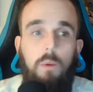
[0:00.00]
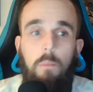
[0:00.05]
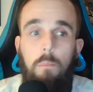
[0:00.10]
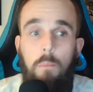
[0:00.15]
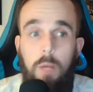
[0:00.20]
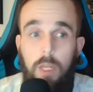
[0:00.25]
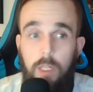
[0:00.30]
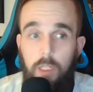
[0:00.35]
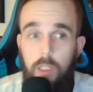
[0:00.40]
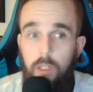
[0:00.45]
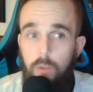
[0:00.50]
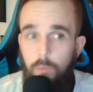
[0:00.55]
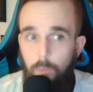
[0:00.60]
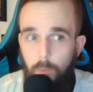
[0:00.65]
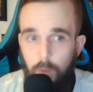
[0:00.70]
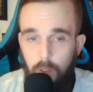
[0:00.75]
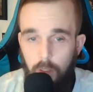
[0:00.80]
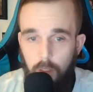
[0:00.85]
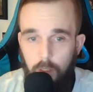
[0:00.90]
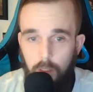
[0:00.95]
make it
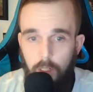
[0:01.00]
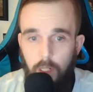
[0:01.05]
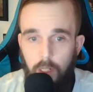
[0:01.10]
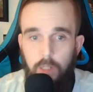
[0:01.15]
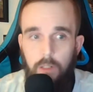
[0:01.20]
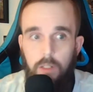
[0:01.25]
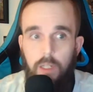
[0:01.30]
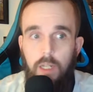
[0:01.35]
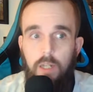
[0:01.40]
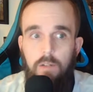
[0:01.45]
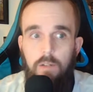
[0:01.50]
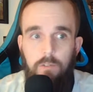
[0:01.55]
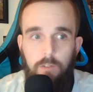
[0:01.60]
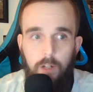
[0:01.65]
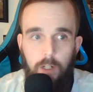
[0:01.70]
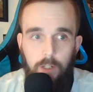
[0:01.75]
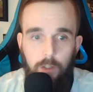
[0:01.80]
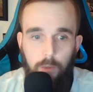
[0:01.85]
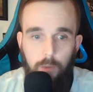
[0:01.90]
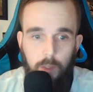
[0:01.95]
work and then
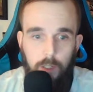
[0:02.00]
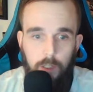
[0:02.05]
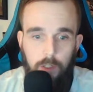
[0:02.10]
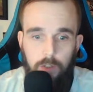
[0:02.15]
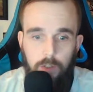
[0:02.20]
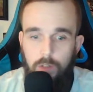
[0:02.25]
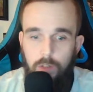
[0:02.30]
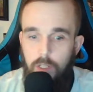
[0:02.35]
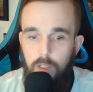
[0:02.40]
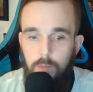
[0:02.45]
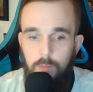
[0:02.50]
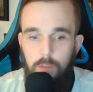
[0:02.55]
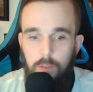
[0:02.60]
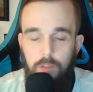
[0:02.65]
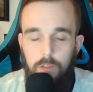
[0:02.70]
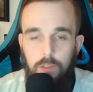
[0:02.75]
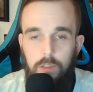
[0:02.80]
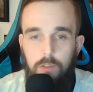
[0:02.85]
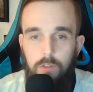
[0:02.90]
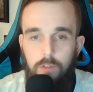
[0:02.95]
find a way to trade him
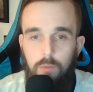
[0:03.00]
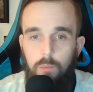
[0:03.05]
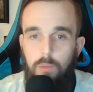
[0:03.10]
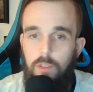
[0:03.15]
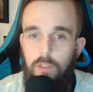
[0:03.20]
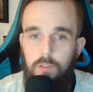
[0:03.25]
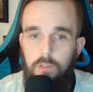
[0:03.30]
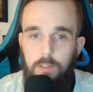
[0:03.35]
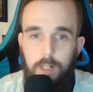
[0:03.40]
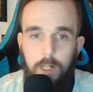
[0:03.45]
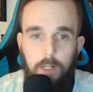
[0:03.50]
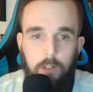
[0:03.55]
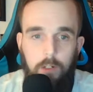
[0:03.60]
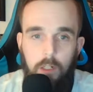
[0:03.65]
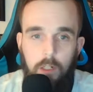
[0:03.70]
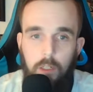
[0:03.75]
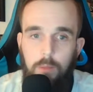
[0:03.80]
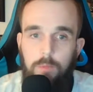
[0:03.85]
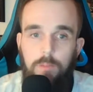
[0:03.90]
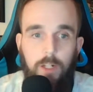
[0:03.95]
this season when he's tearing it up.